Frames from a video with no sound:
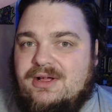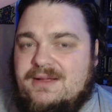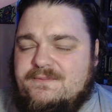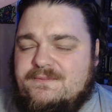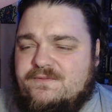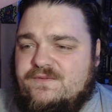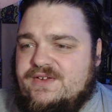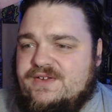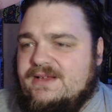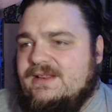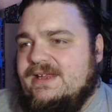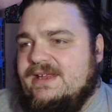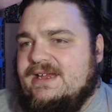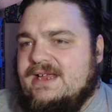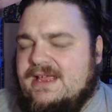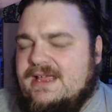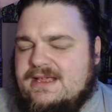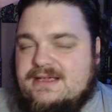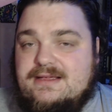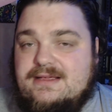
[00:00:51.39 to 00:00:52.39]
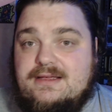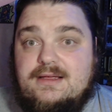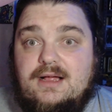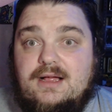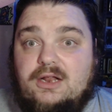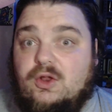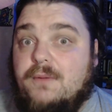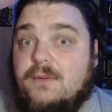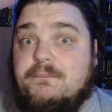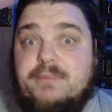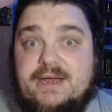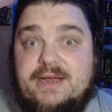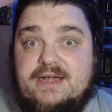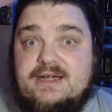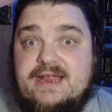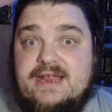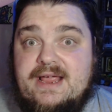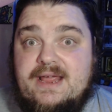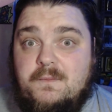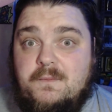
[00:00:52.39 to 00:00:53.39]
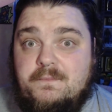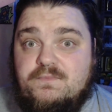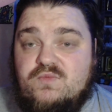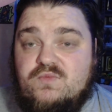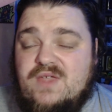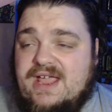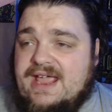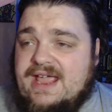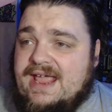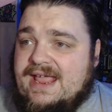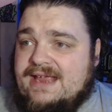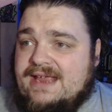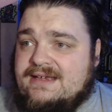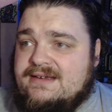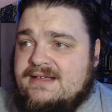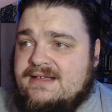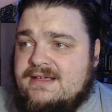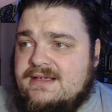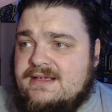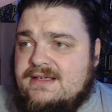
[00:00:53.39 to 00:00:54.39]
I'm feeling a lot better now and